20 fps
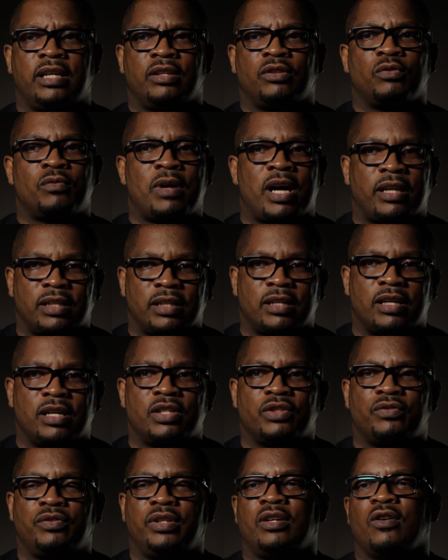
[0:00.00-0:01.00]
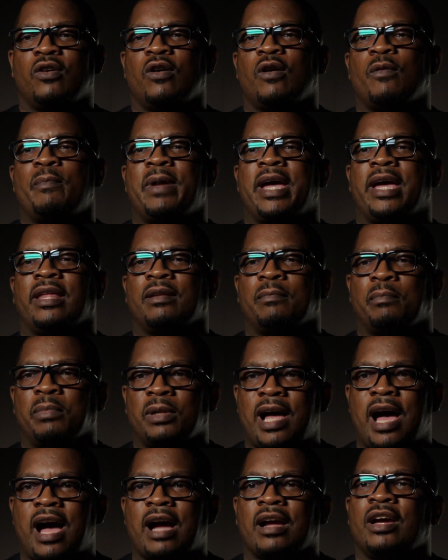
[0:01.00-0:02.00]
and throughout the country called Man the
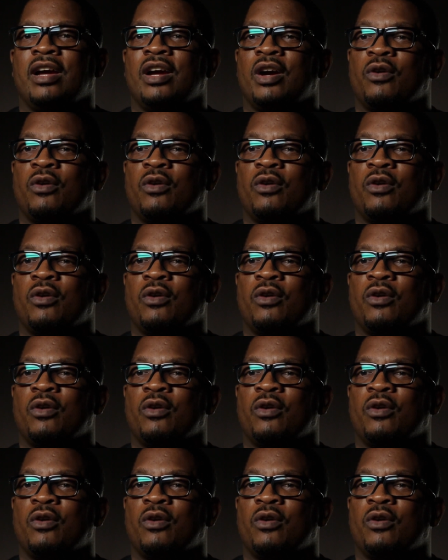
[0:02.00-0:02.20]
Block,